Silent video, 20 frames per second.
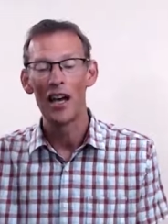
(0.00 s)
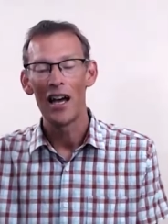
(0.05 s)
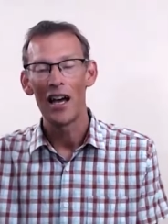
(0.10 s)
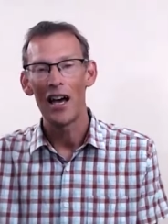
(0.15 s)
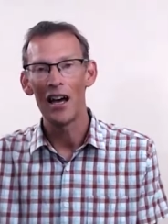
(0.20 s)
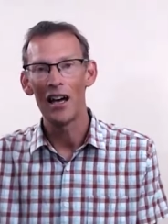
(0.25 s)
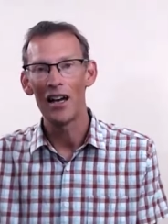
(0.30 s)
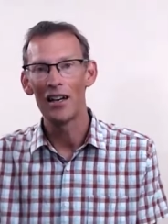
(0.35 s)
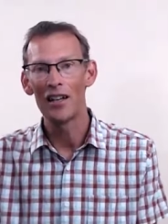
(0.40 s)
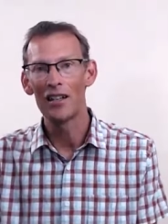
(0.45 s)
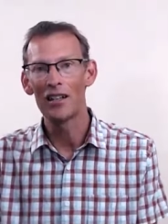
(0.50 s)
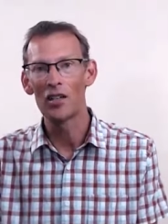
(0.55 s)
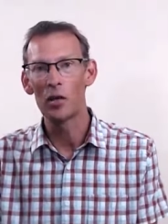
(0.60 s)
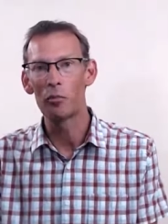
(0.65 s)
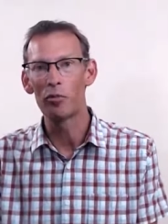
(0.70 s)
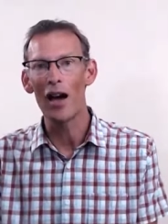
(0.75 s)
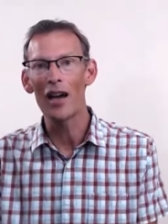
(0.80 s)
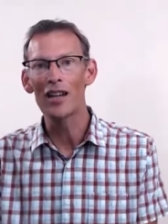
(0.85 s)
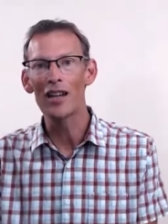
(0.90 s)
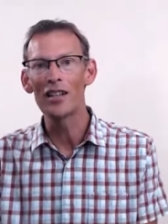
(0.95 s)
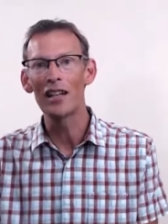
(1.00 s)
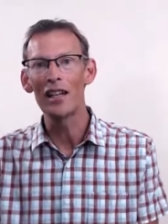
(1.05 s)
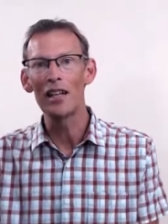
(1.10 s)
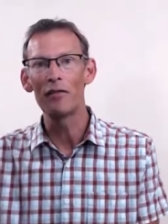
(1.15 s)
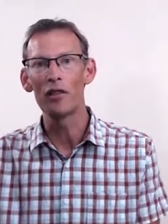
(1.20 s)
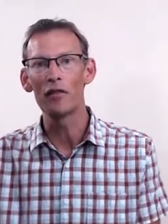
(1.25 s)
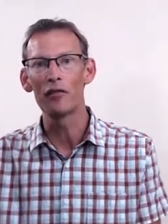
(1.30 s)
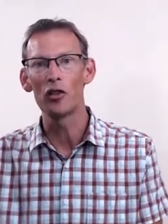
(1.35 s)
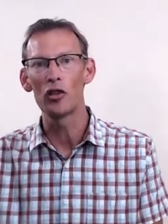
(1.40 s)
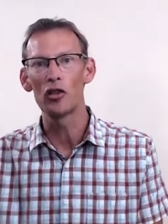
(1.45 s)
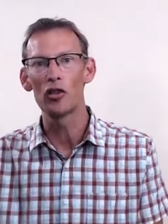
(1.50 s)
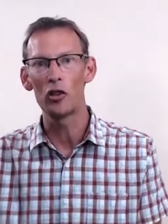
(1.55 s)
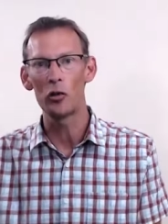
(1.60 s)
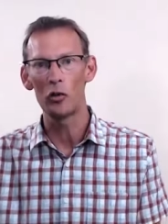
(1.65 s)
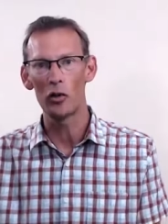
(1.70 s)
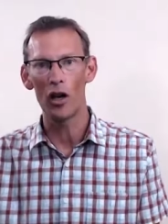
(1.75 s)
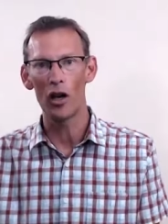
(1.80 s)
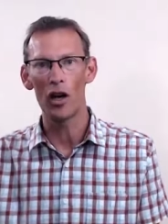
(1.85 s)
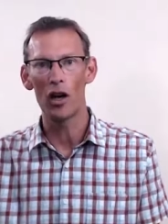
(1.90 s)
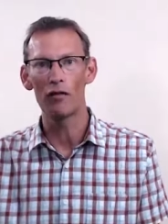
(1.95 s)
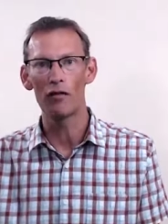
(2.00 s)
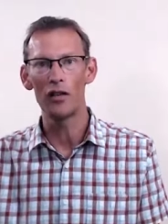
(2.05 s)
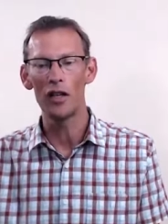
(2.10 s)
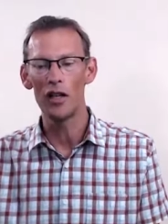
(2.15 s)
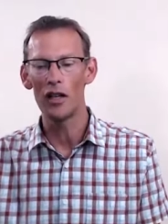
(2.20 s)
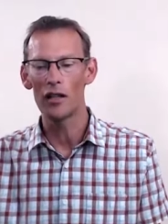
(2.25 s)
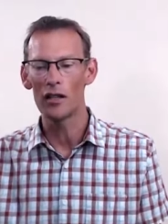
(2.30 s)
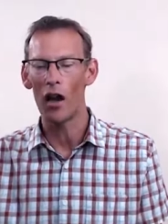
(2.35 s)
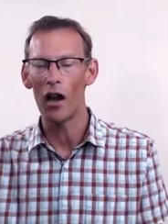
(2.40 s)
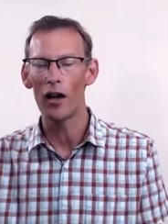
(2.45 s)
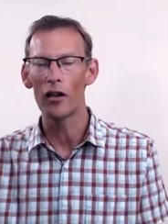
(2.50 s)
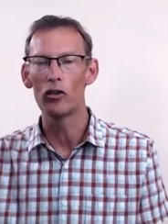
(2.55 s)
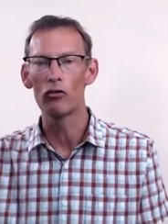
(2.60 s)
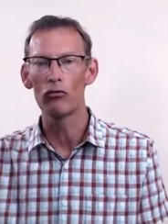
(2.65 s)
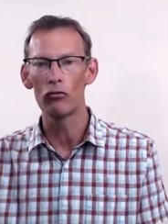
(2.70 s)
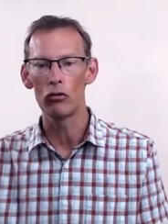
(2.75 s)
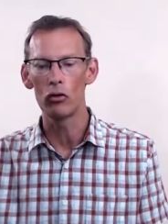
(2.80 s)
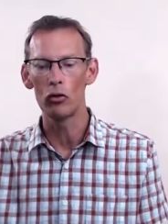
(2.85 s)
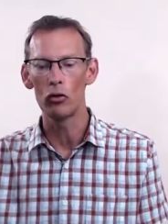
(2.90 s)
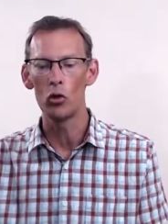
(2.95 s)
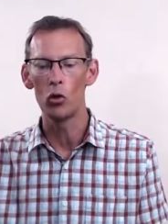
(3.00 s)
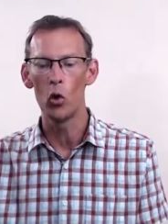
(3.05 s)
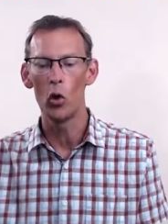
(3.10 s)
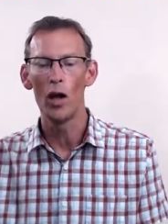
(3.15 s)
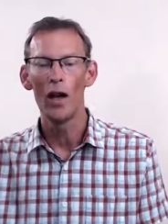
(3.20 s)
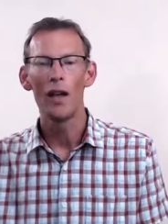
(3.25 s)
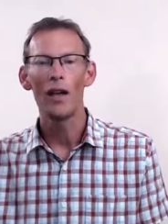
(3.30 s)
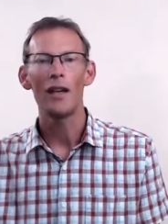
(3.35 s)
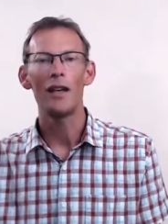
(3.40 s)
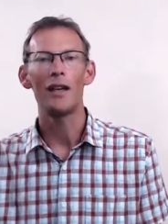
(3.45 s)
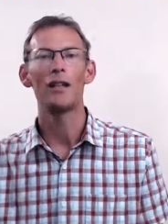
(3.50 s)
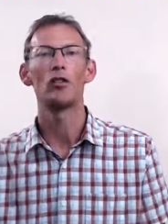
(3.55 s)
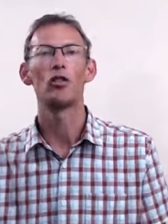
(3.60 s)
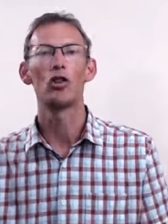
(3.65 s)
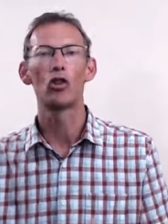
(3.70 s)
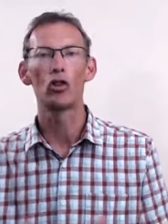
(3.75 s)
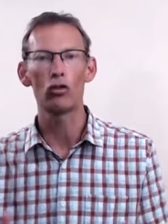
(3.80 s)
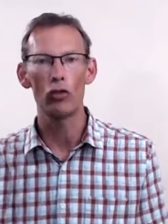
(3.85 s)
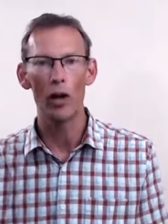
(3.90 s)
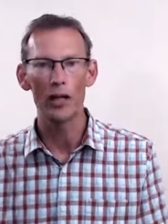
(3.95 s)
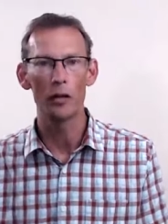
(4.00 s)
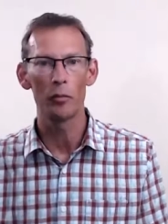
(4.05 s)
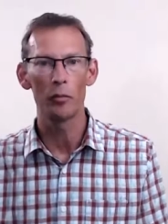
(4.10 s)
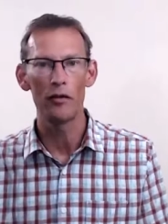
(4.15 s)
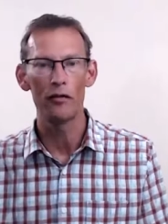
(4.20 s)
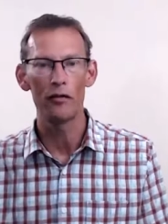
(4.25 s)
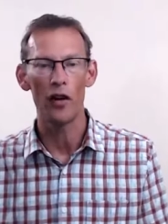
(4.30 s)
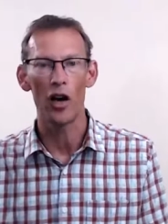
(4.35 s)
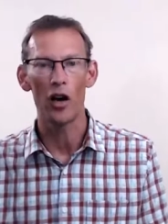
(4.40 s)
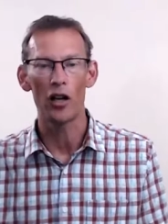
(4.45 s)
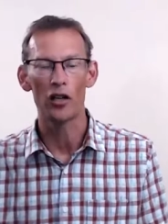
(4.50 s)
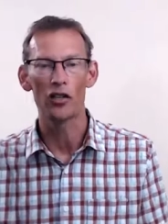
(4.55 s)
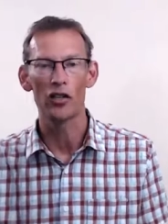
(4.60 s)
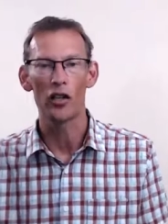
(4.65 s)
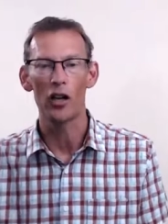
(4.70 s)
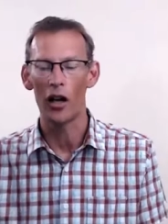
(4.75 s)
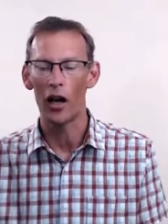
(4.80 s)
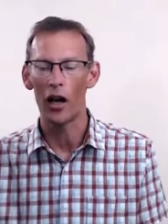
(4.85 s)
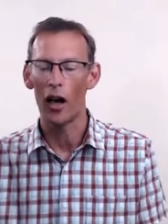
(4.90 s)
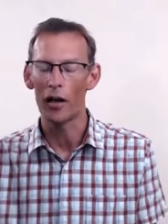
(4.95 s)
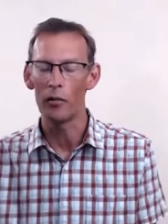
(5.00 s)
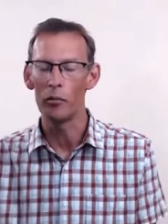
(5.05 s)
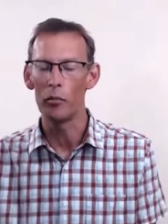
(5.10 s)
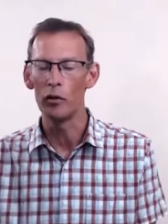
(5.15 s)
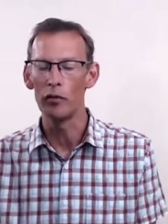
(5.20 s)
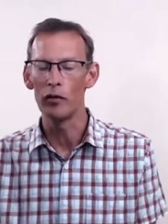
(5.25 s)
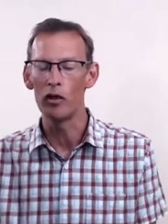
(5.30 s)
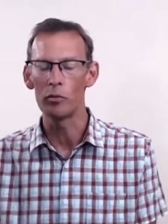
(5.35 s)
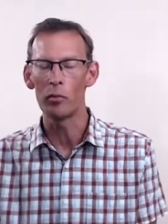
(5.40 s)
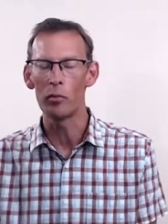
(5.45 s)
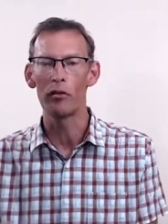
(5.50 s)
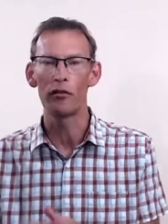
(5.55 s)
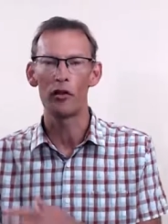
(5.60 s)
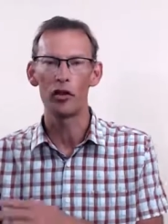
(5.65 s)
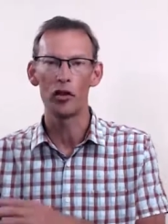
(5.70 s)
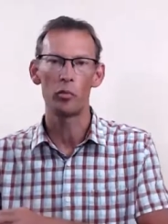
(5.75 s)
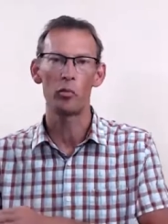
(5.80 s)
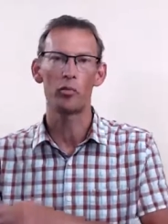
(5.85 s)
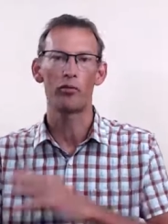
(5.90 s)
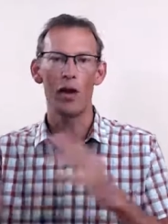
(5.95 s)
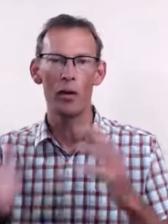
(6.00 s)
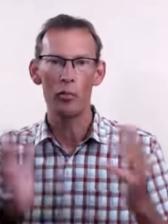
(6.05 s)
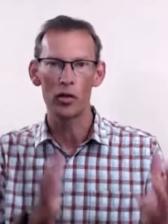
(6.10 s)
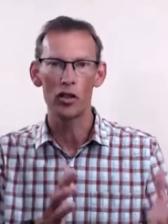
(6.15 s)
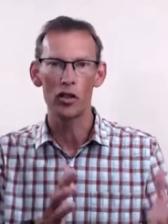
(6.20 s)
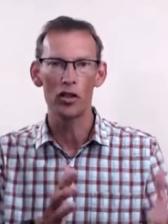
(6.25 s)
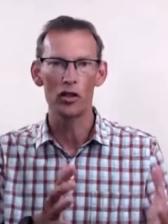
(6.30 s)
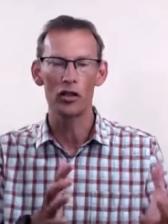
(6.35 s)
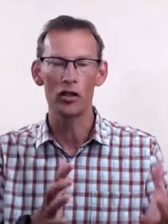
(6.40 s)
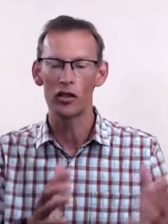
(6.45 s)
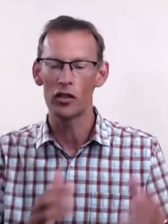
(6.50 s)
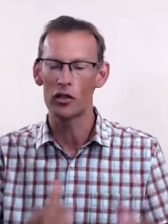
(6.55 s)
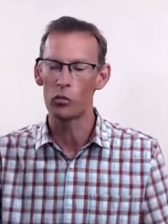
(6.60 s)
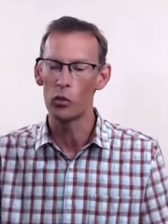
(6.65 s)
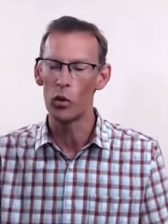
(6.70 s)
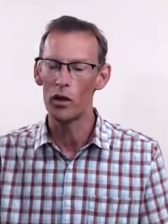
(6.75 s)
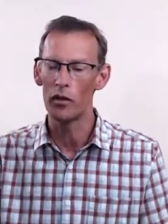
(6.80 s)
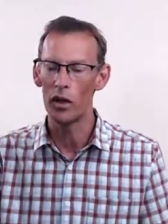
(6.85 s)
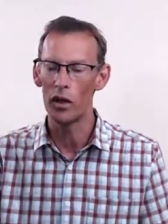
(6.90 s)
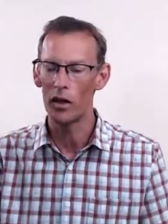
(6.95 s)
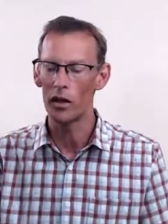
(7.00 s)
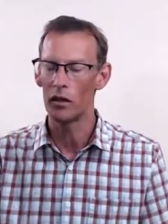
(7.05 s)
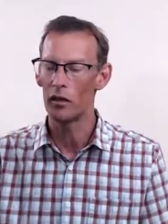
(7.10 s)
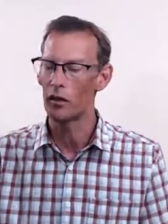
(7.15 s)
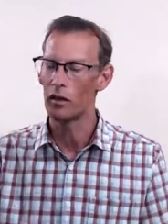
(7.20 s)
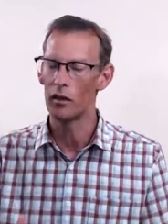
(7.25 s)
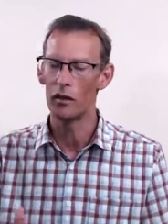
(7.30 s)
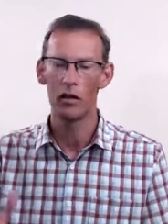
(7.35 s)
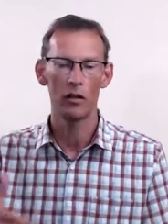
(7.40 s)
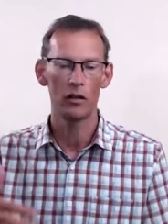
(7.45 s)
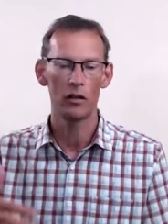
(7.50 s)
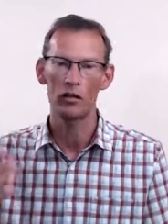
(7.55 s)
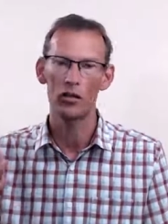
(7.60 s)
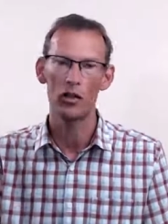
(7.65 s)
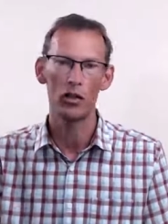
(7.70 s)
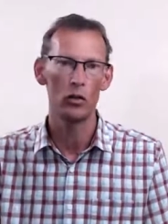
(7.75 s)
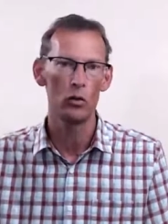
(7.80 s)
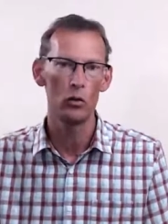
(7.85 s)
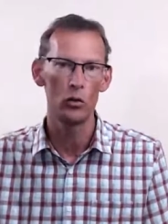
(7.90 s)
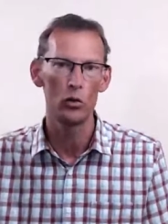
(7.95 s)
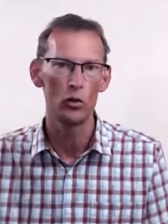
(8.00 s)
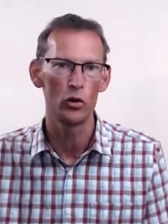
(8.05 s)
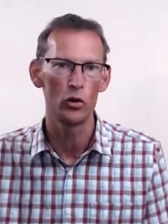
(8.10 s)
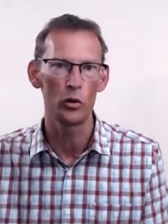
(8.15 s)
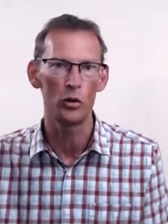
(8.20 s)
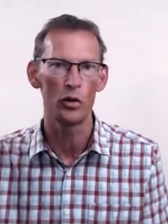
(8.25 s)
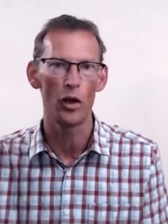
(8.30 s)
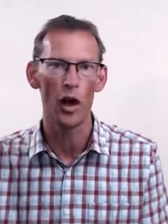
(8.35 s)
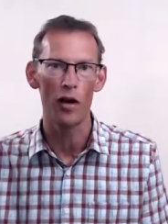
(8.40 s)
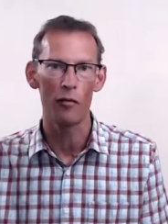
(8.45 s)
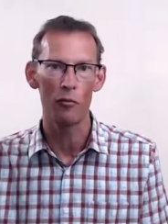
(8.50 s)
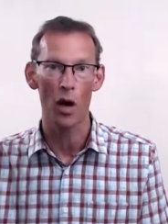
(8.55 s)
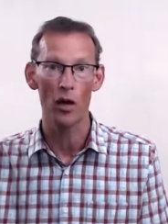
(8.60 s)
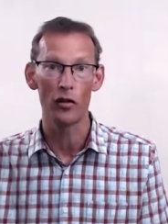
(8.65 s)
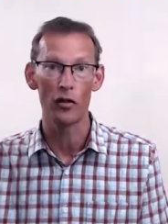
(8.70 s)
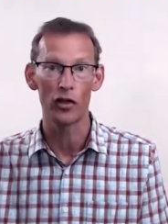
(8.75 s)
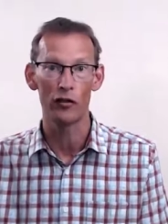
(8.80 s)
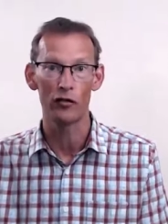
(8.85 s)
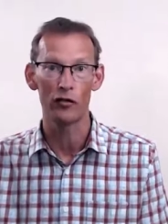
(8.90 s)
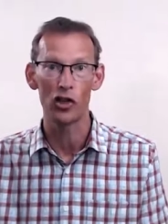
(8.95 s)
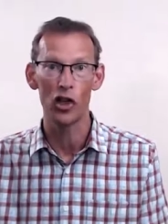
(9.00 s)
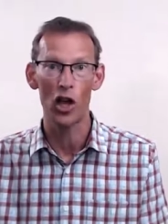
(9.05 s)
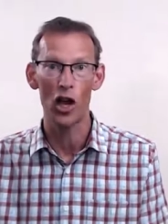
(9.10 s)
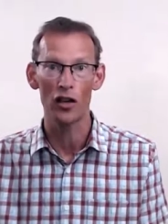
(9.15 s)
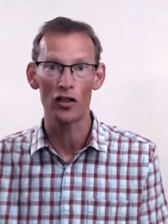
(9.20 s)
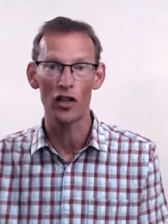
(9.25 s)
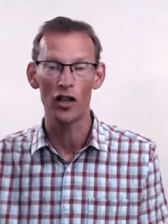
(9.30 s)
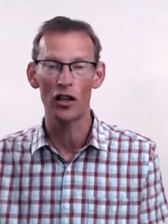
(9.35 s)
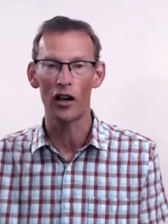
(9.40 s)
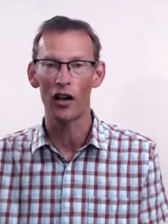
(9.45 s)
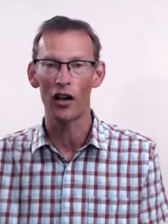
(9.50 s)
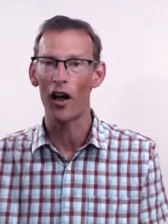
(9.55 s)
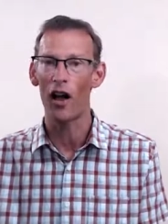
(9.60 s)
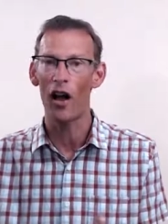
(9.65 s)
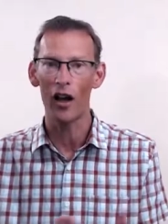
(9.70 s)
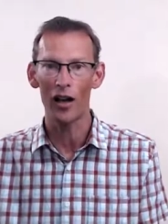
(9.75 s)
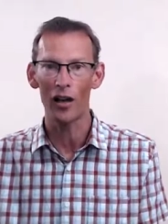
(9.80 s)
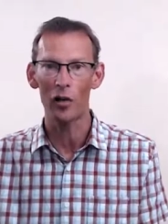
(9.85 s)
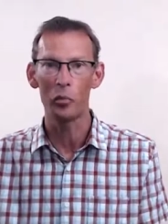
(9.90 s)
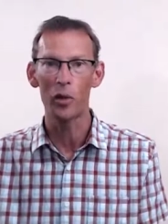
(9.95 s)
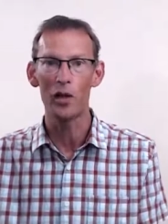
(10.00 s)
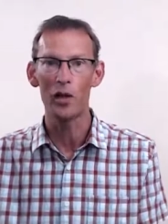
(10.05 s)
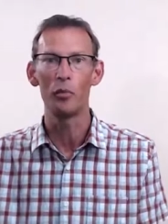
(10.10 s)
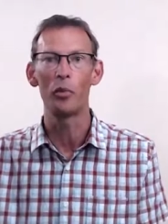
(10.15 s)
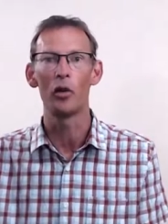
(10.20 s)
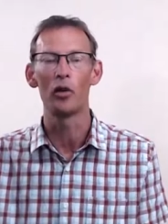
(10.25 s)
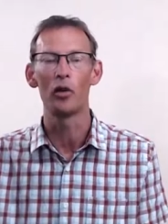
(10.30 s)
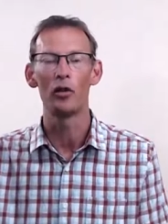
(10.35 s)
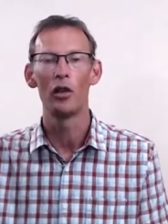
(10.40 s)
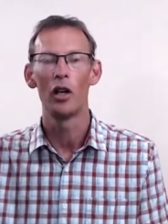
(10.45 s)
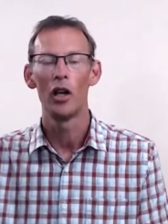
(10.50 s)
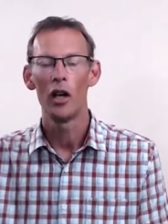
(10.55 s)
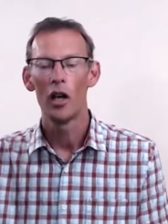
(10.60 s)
And surprisingly, for the first two and a half years, I grew incredibly fast. Uh, I moved into my first premises within two, two and a half months of starting. I hired people.